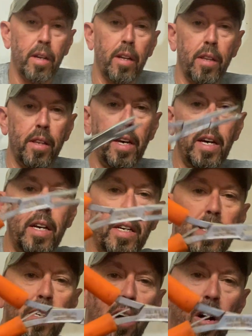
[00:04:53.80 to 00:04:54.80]

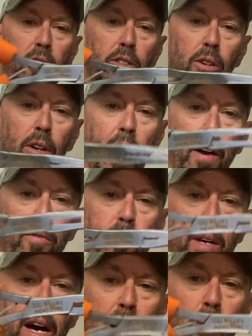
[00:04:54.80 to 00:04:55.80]
These also came from
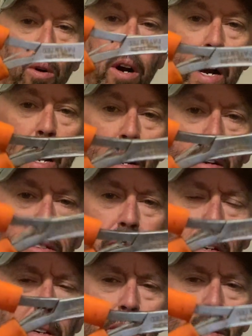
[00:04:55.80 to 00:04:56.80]
Tackle Warehouse.
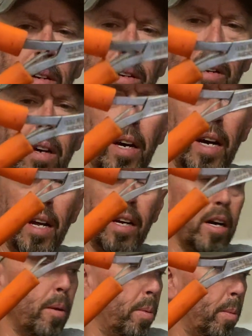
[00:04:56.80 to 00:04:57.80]
I got a
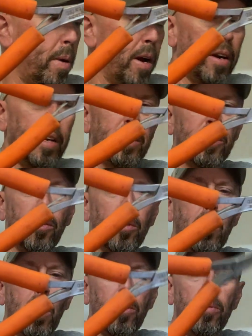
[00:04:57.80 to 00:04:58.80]
couple of pair of these on the
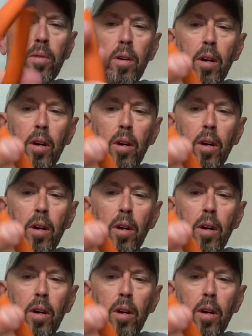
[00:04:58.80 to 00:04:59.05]
boat.